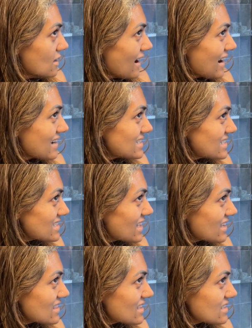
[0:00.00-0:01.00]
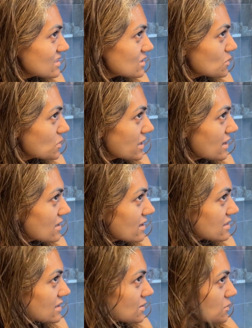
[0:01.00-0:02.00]
I just like things the way I
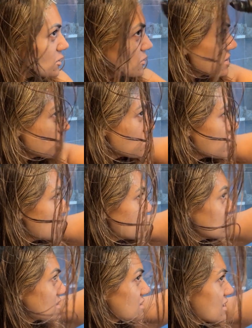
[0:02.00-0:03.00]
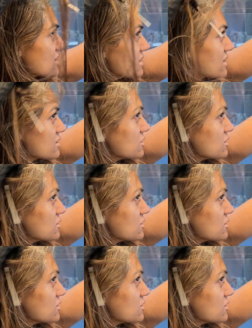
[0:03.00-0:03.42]
like them. No wonder why I just kind of like